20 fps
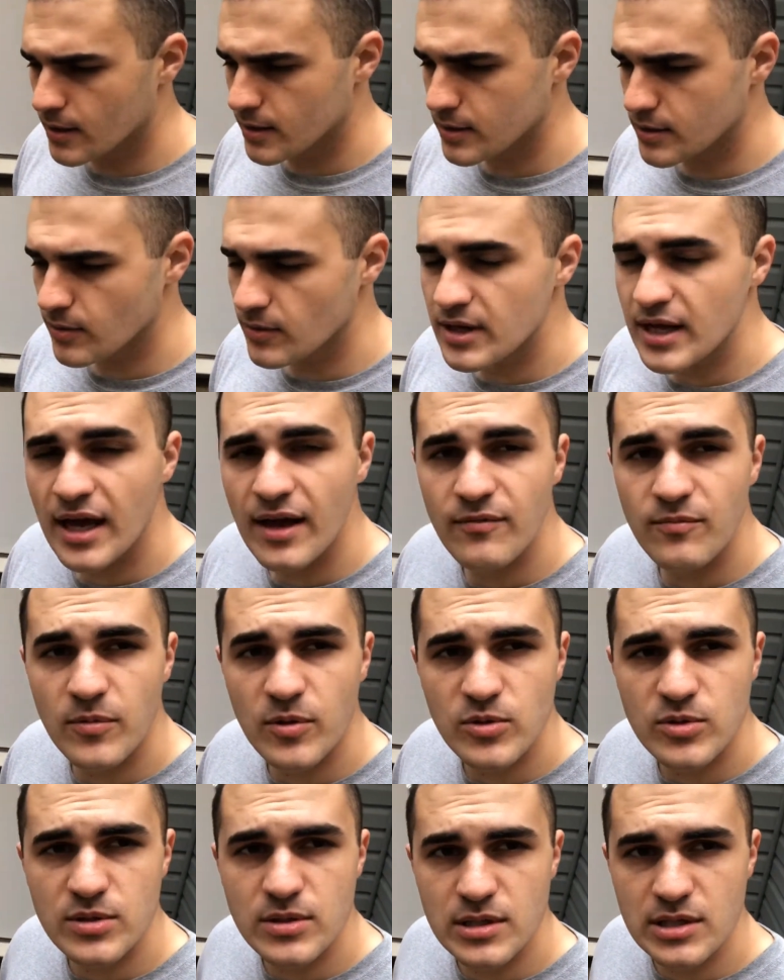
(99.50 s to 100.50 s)
You want to have
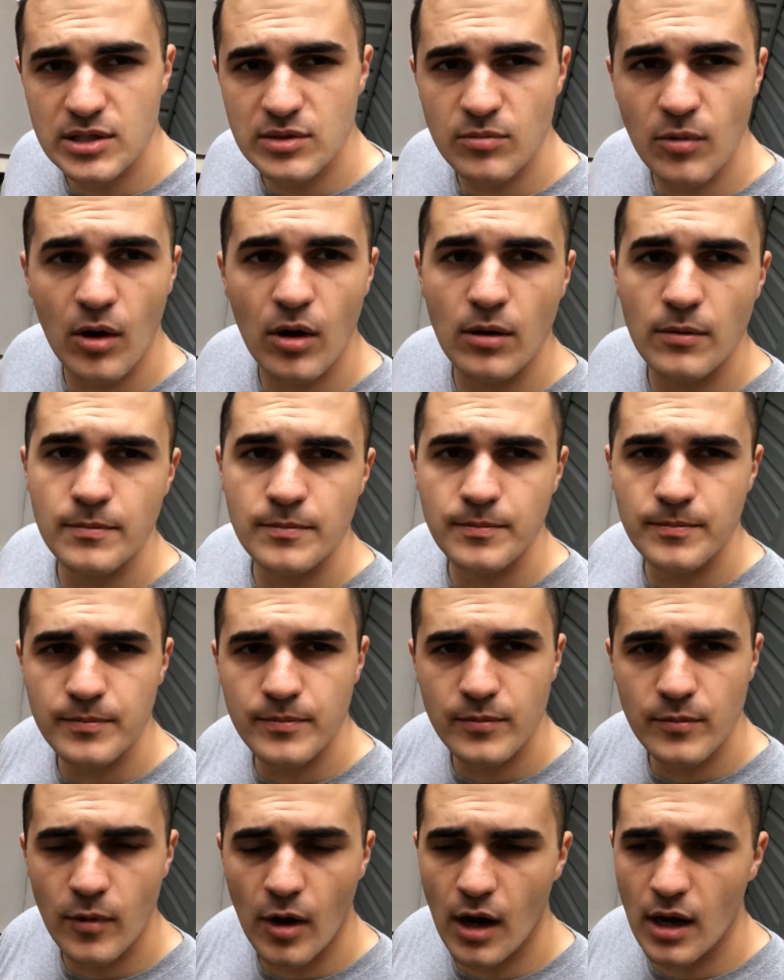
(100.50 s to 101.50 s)
mostly small
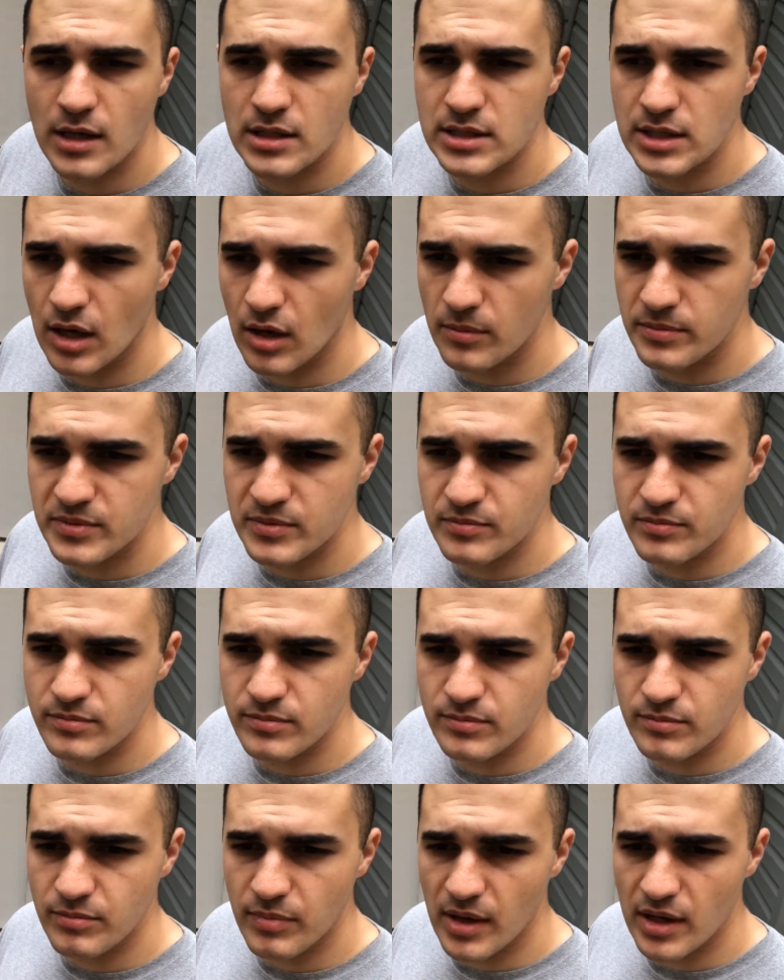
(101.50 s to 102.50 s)
rocks. It helps
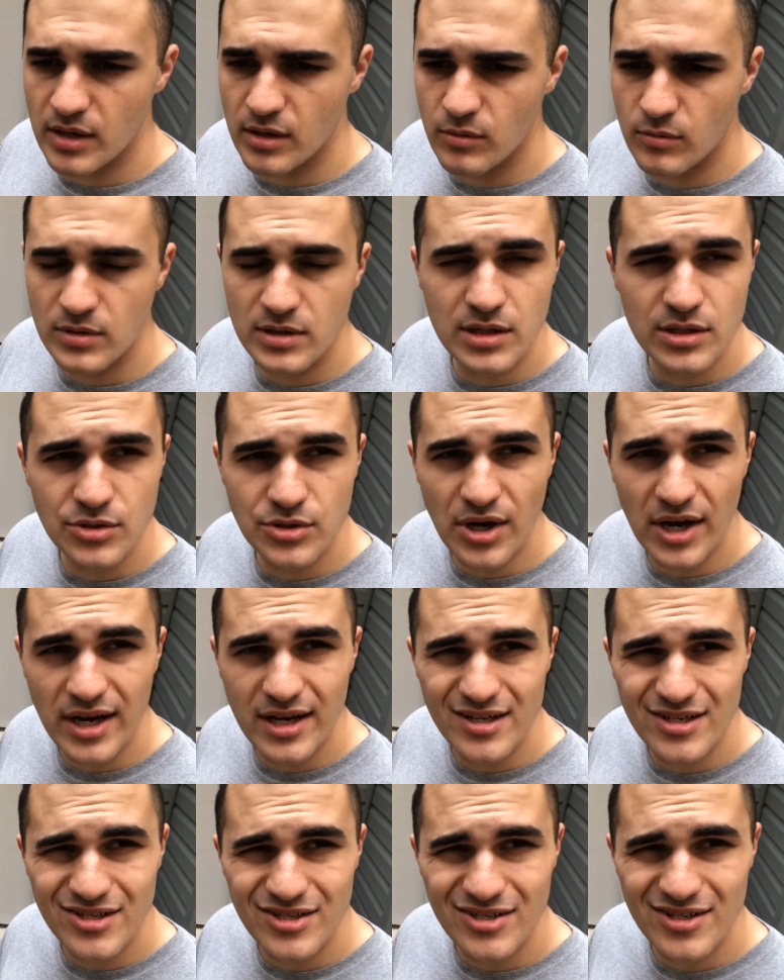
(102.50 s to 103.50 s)
better with the
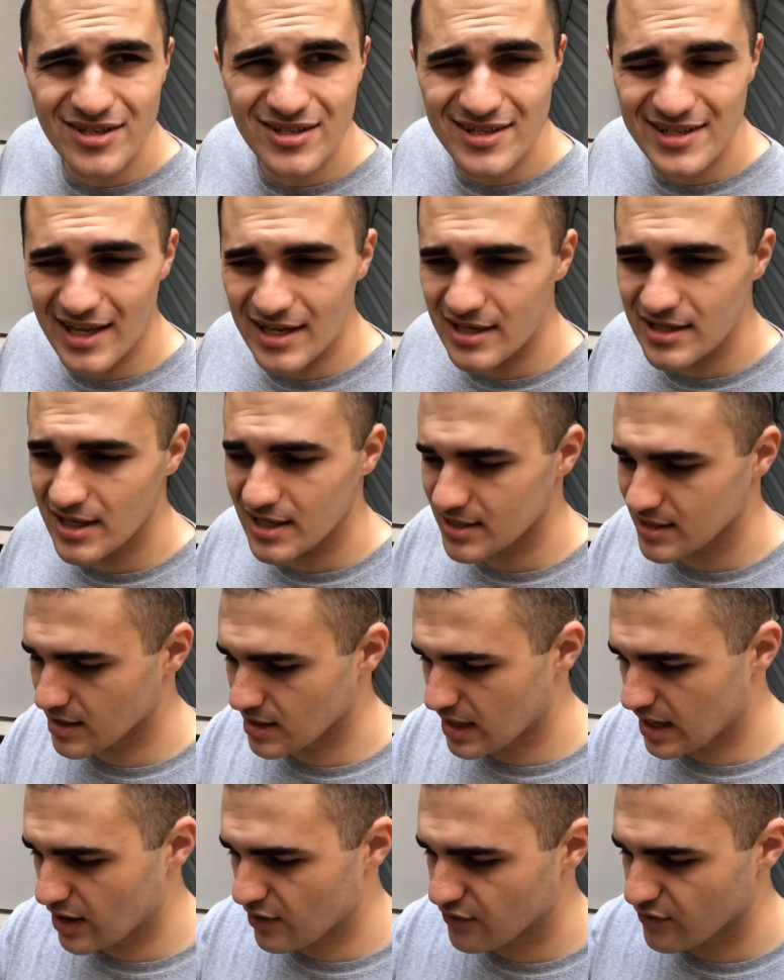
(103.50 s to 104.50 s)
drainage because then it doesn't
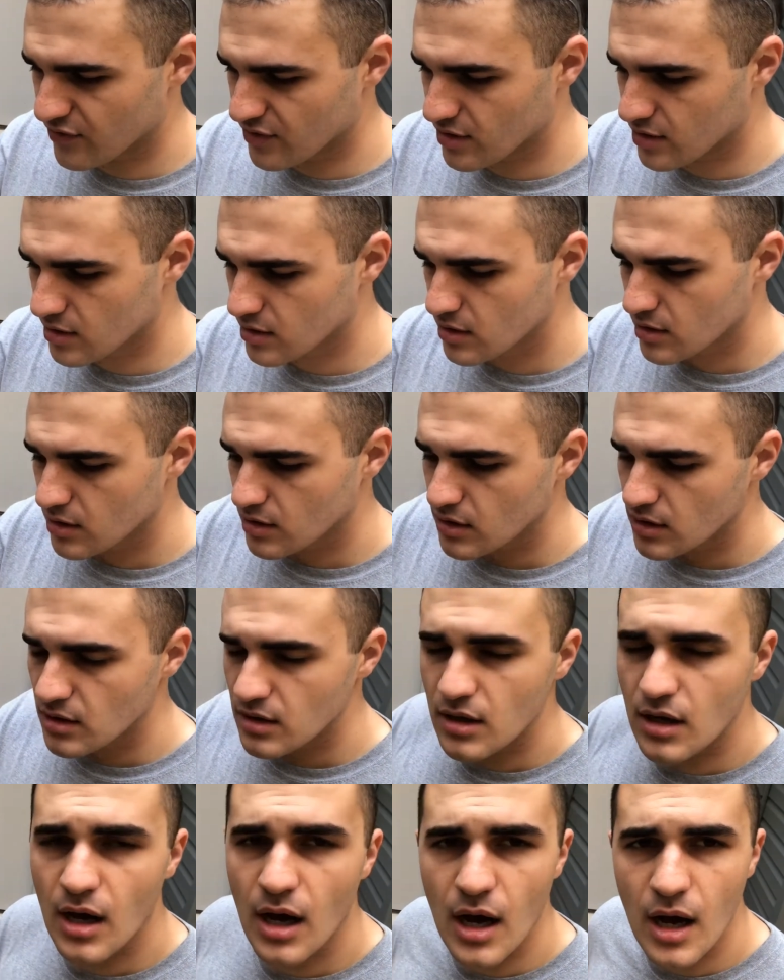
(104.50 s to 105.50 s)
allow for
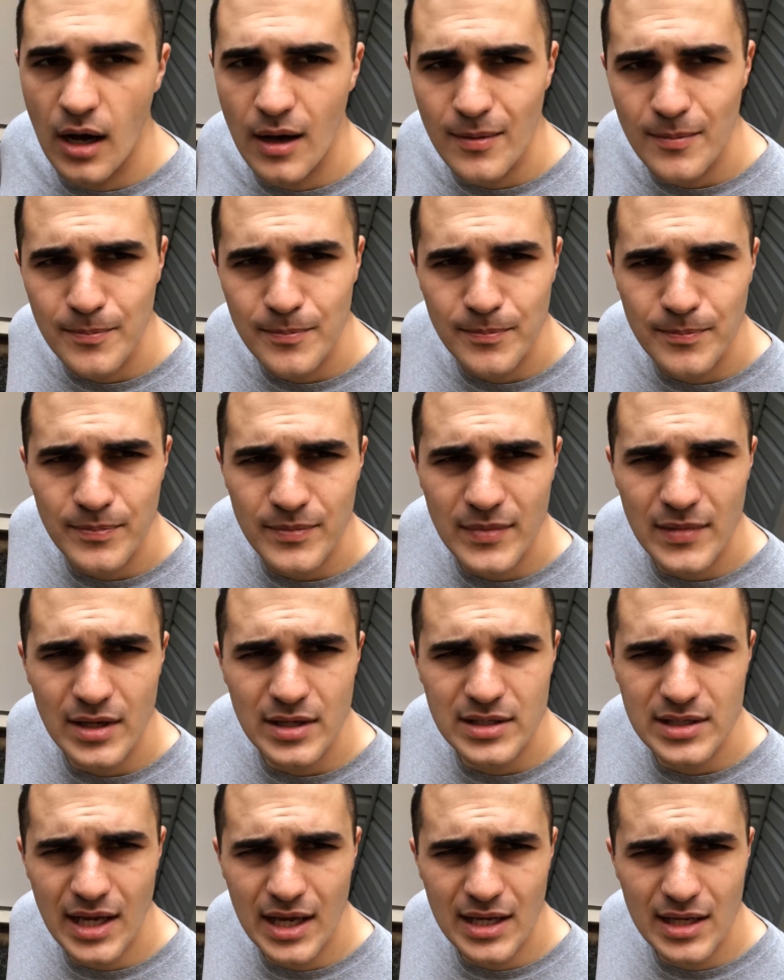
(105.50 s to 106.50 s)

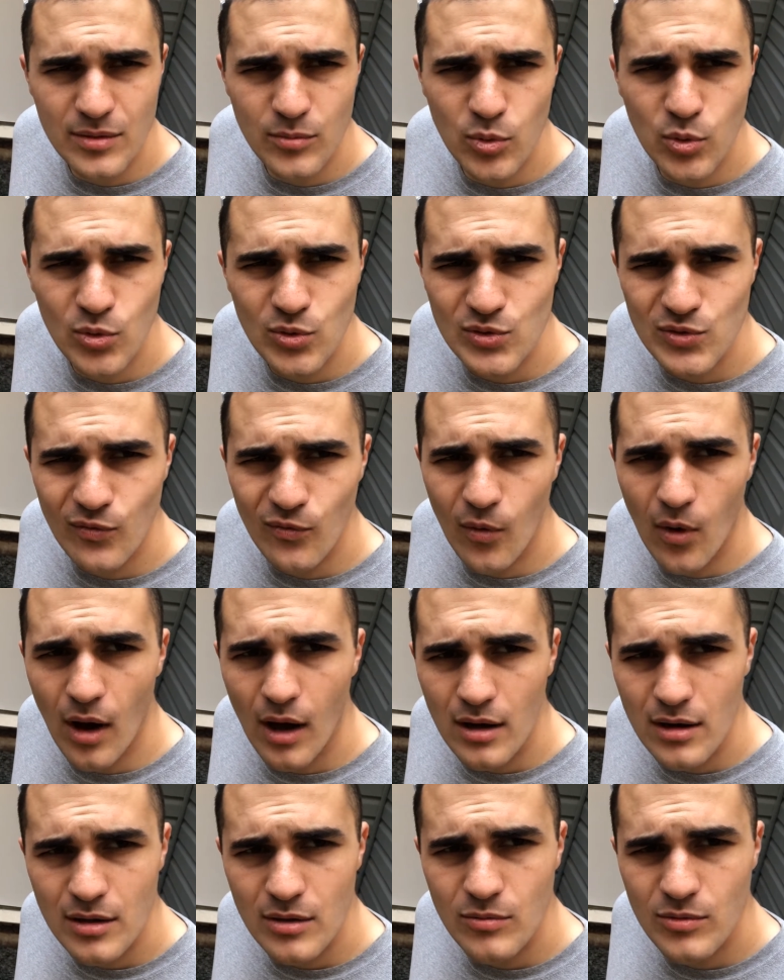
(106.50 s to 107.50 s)
standing pools of
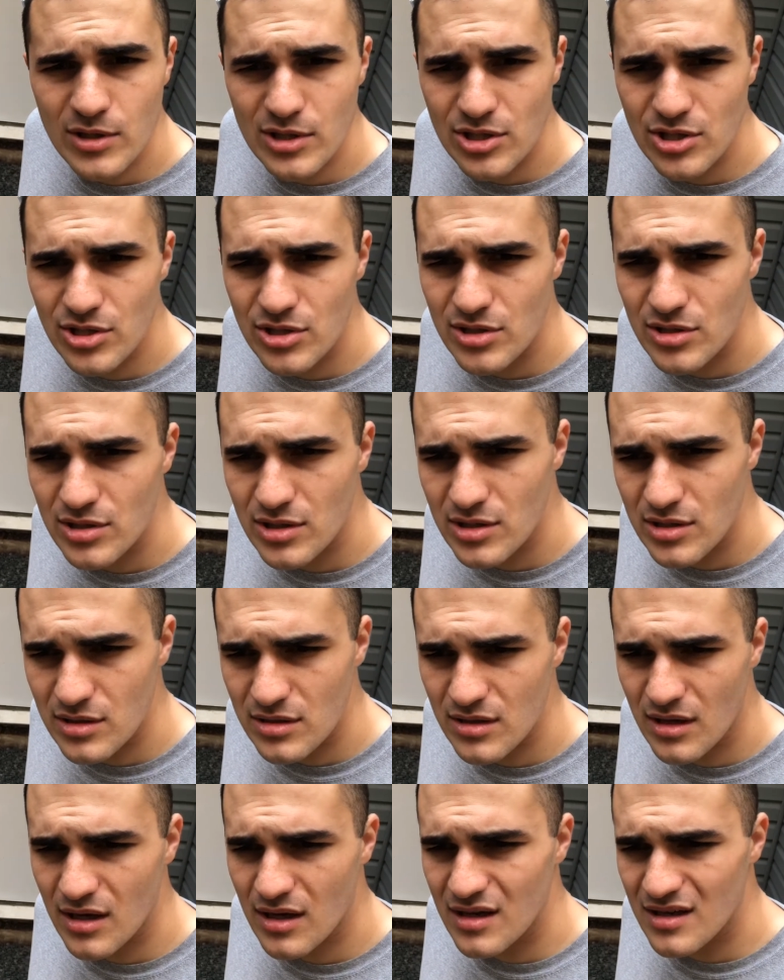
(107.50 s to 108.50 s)
water, which
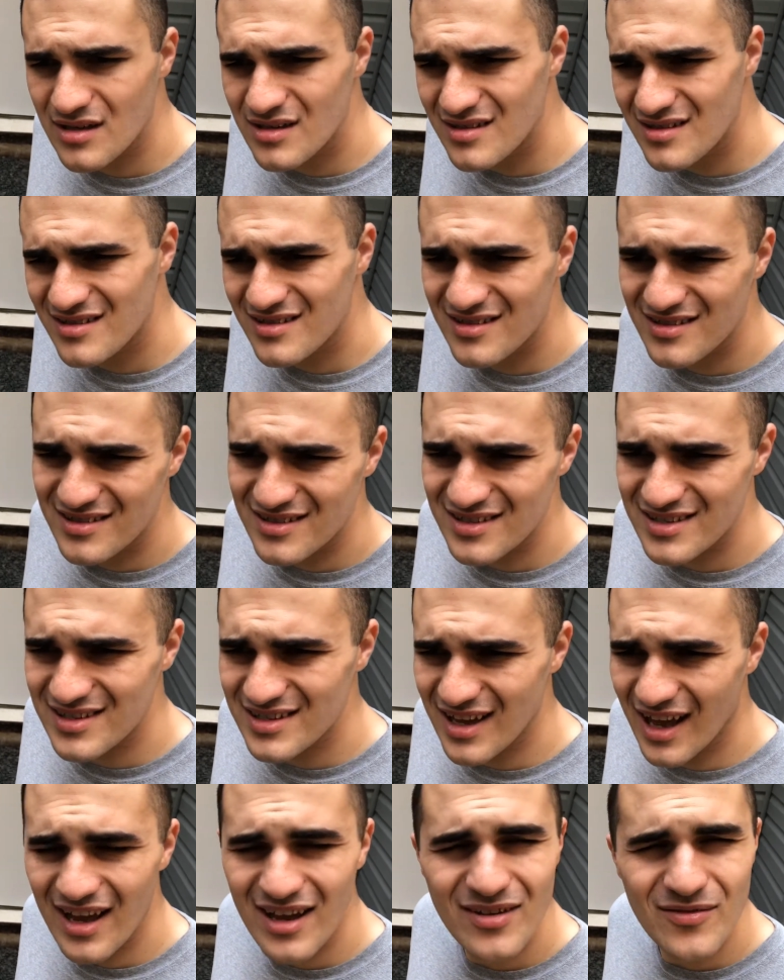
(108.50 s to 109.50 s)
is
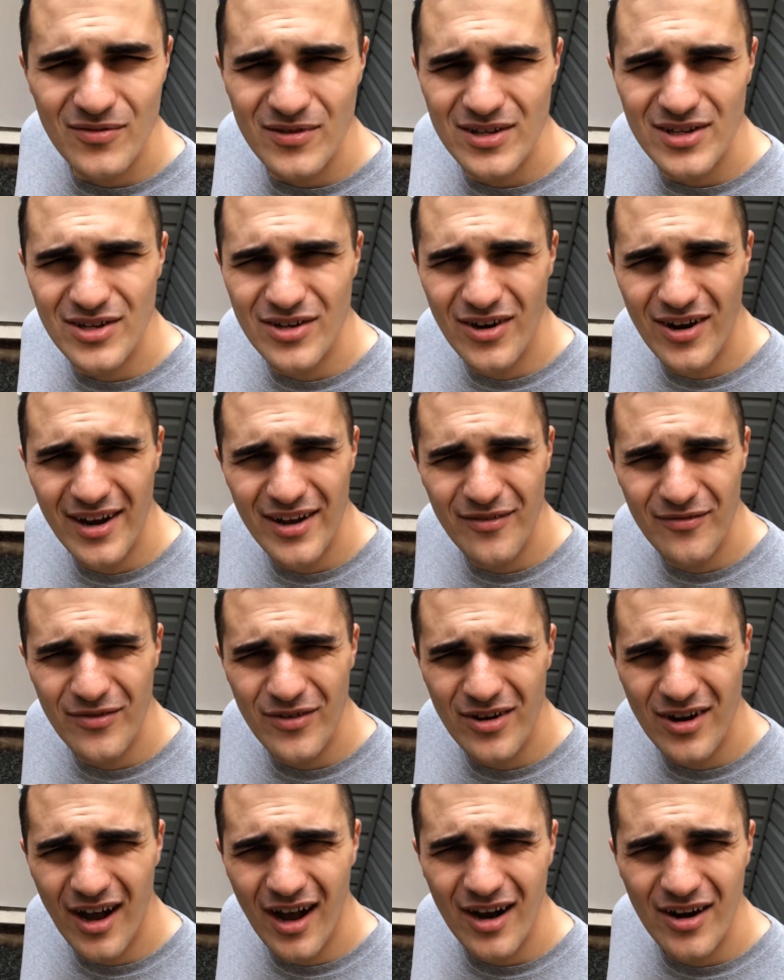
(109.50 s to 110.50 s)
not really great
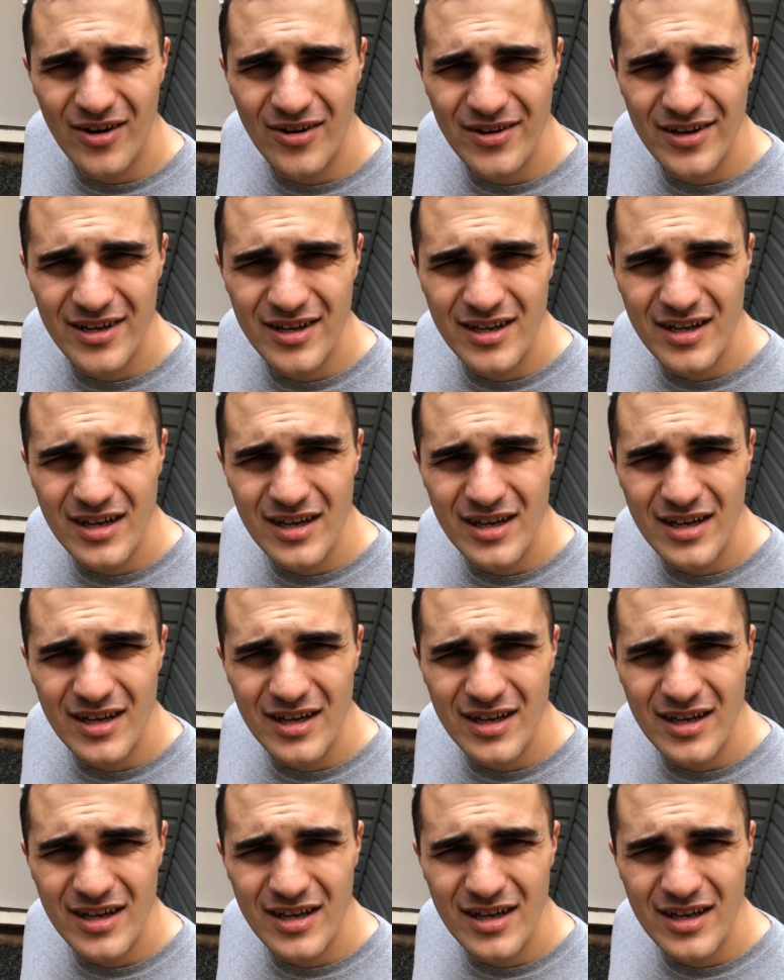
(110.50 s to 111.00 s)
for concrete.